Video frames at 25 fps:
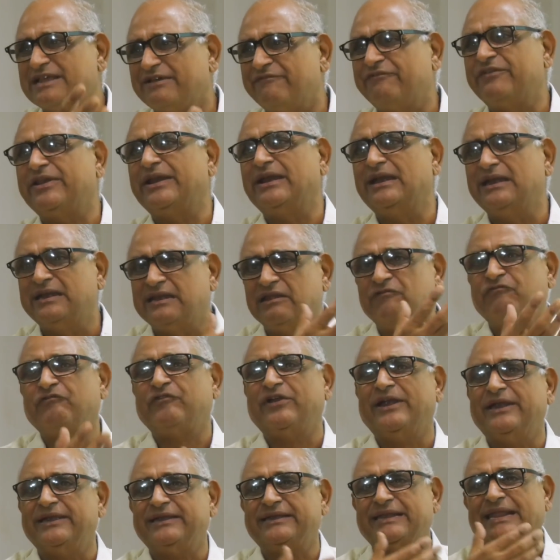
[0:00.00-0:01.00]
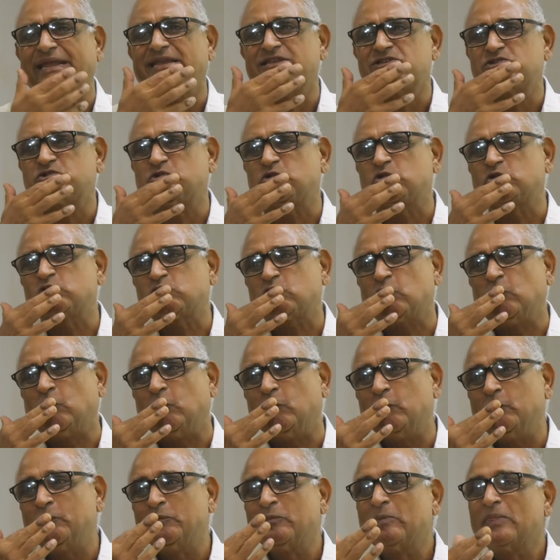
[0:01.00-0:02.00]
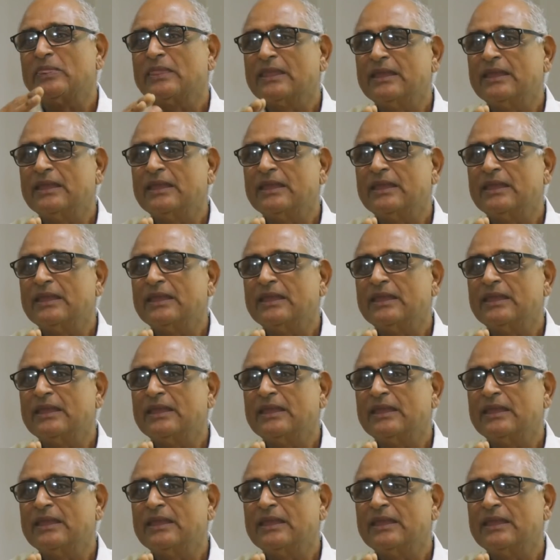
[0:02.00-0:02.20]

several different texts to show